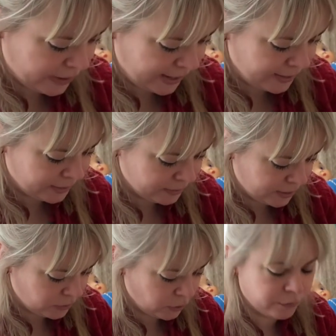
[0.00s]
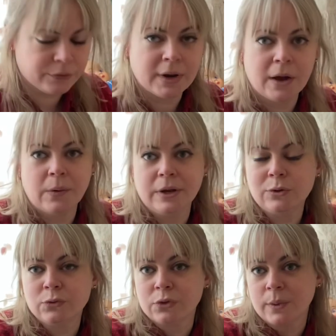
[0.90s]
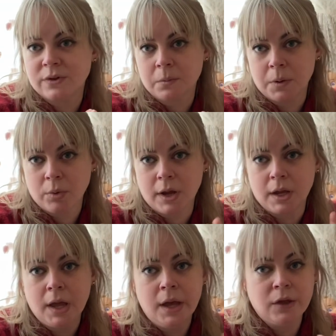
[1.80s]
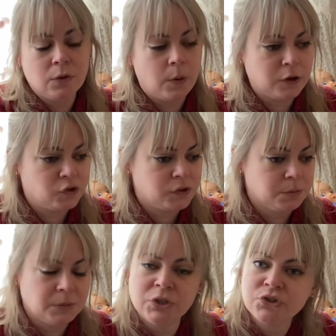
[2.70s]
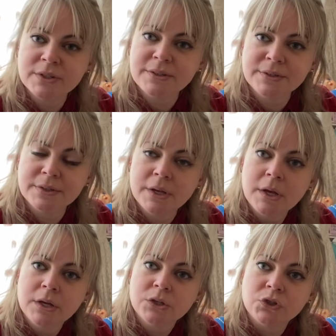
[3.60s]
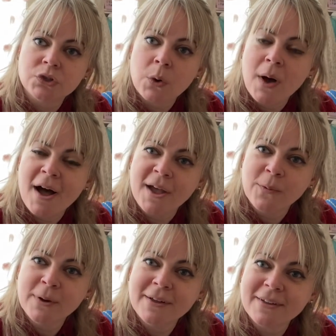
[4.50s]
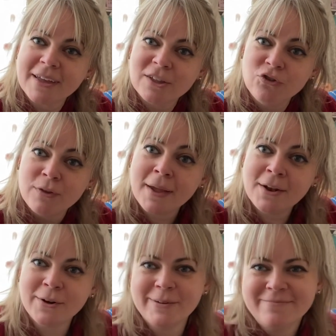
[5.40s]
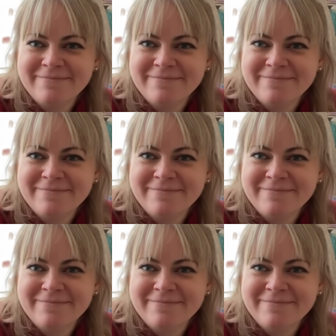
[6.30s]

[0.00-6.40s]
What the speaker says: ahead and let you go for now and use the rest of my break to wash some dishes. So I will catch you later.